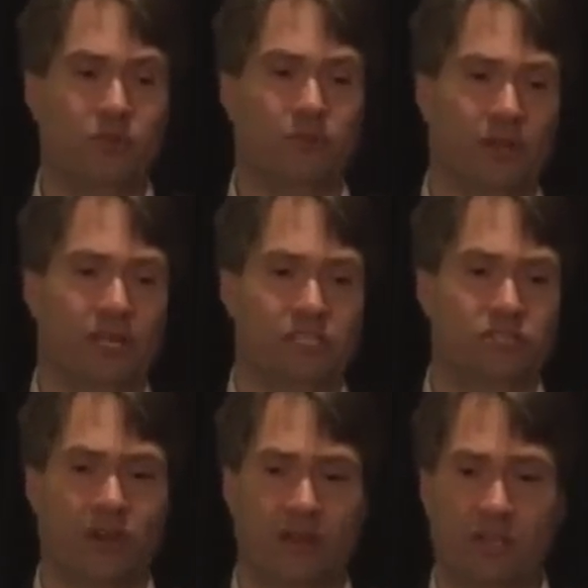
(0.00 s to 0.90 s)
The Model S is
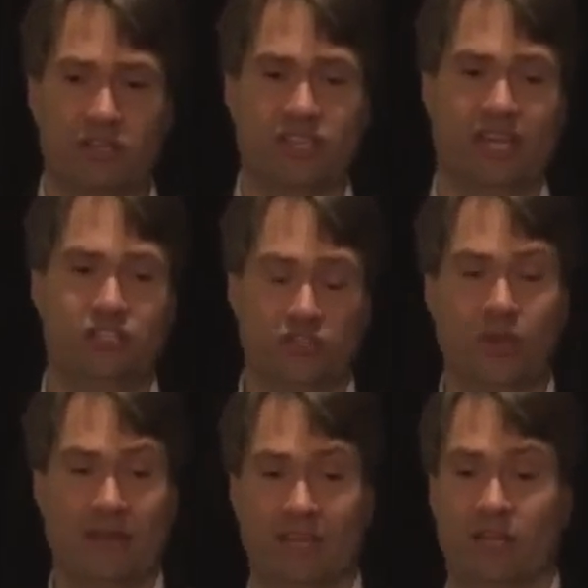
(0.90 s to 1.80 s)
great because they do
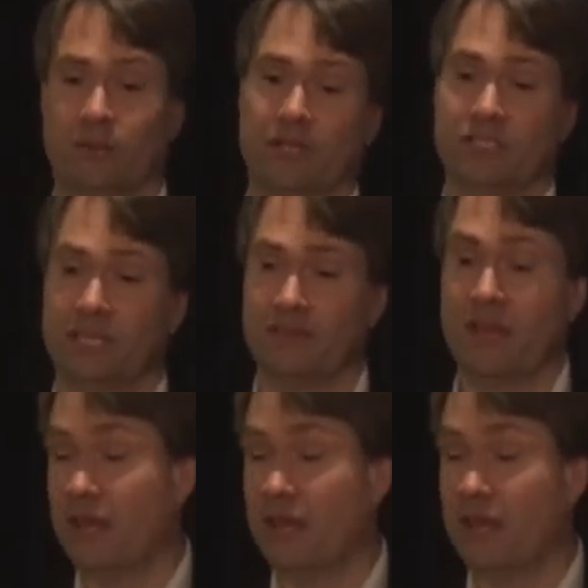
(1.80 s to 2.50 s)
have economic incentive.